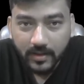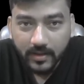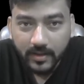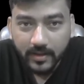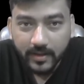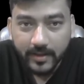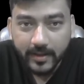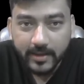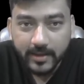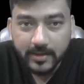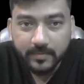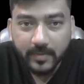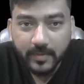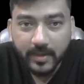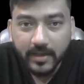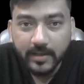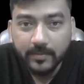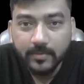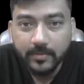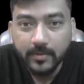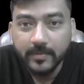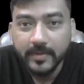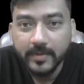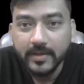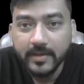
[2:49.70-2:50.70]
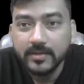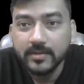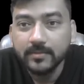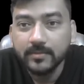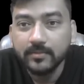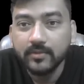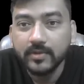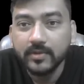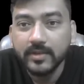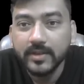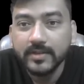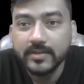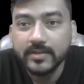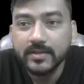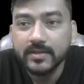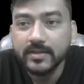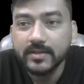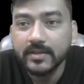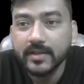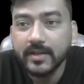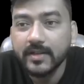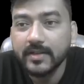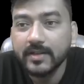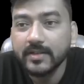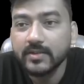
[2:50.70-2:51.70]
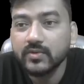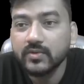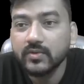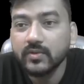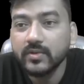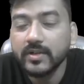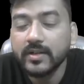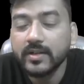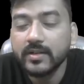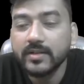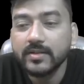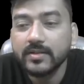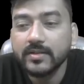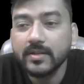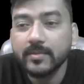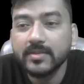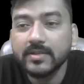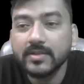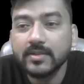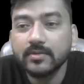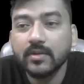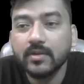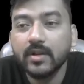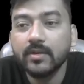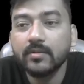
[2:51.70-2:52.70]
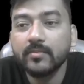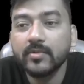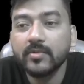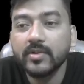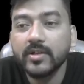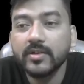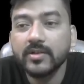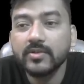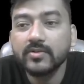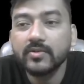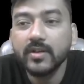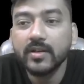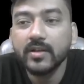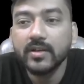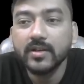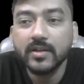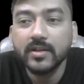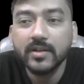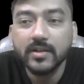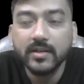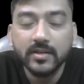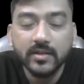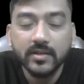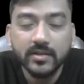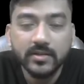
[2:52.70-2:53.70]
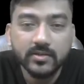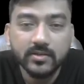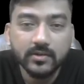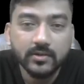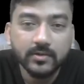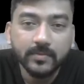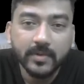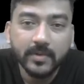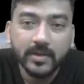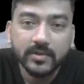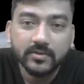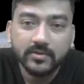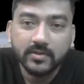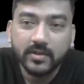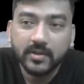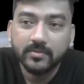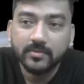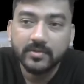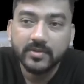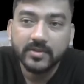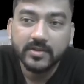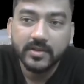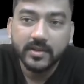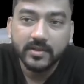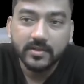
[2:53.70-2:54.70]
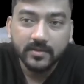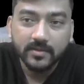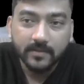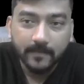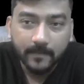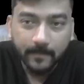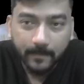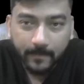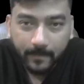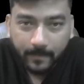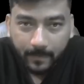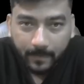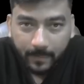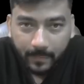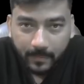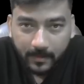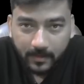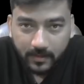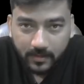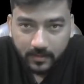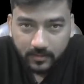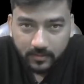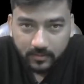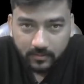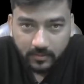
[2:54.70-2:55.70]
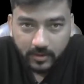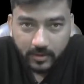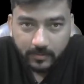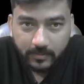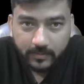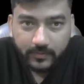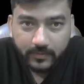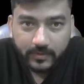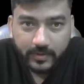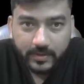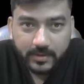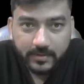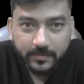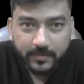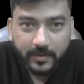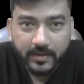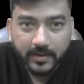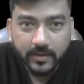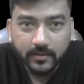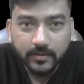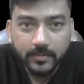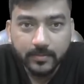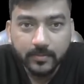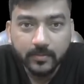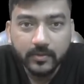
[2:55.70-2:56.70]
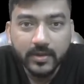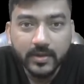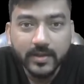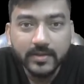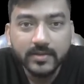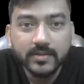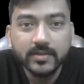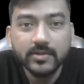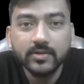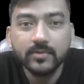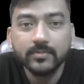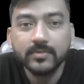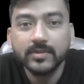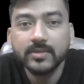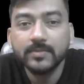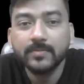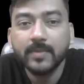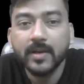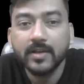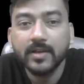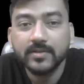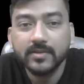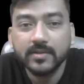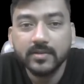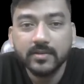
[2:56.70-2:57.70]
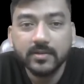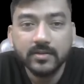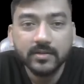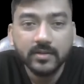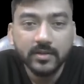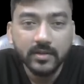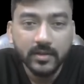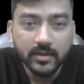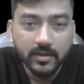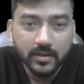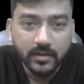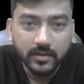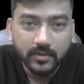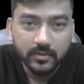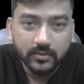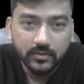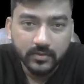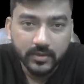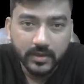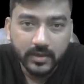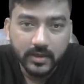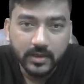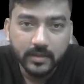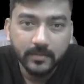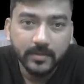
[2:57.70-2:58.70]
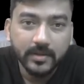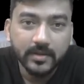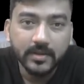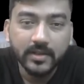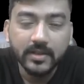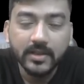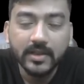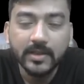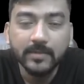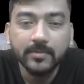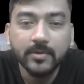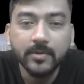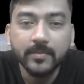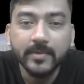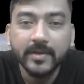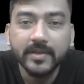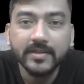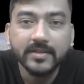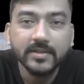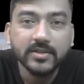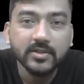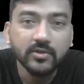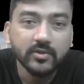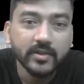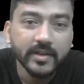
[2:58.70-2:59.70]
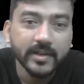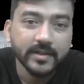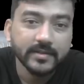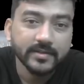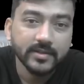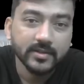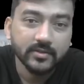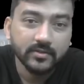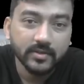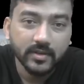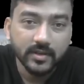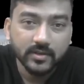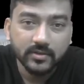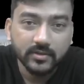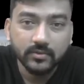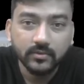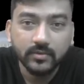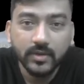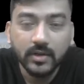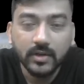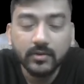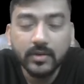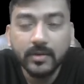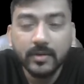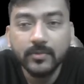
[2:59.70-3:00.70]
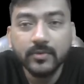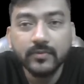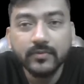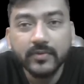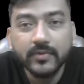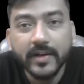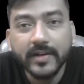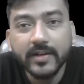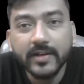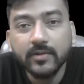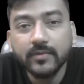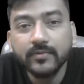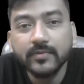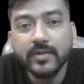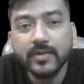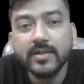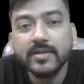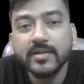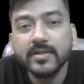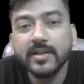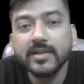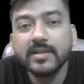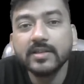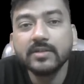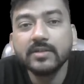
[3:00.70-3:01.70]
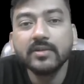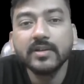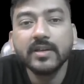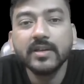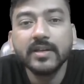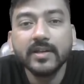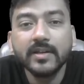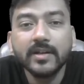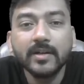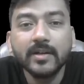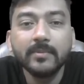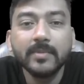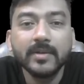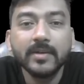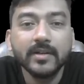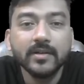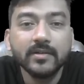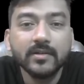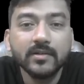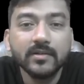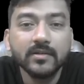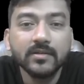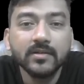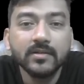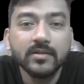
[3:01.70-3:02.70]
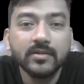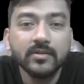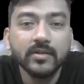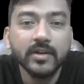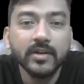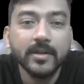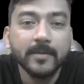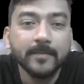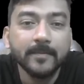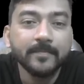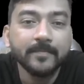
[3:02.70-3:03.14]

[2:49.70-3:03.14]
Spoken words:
expand f of x in Fourier series and hence show that summation 1 upon n square is equal to pi square upon 6. So let me first find out the Fourier series of this function. We are given that f of x is equal to x square. So what we have to find out first, a0, an and bn. Okay,